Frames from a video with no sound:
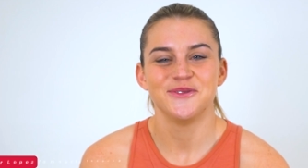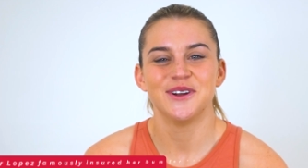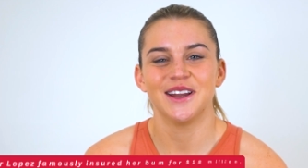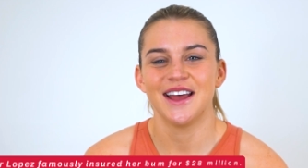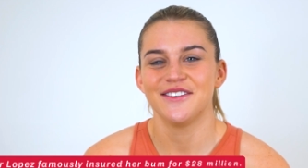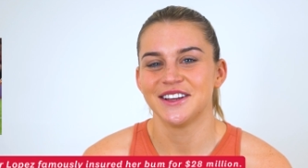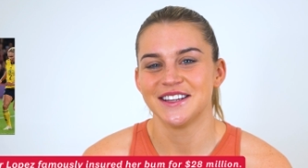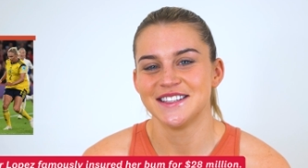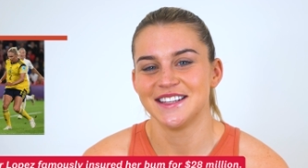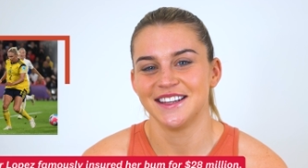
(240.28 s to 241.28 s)
Would I ever
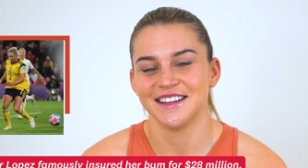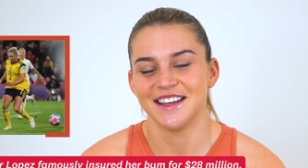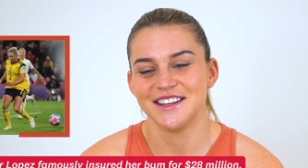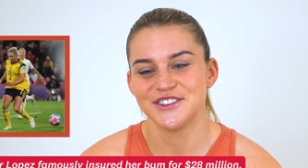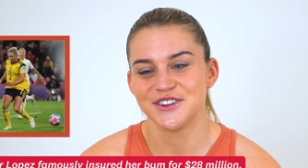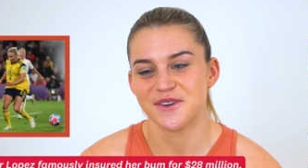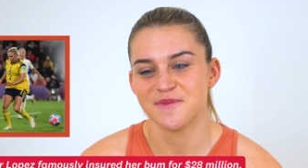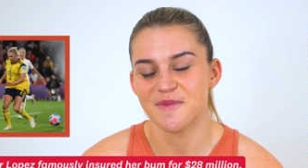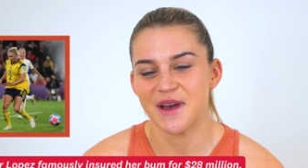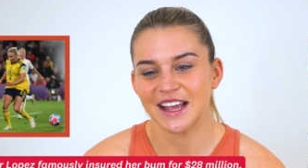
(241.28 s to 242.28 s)
consider
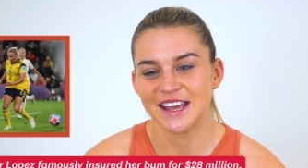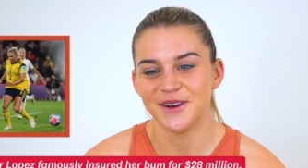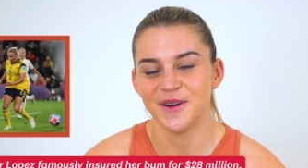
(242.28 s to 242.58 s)
insuring my back heel?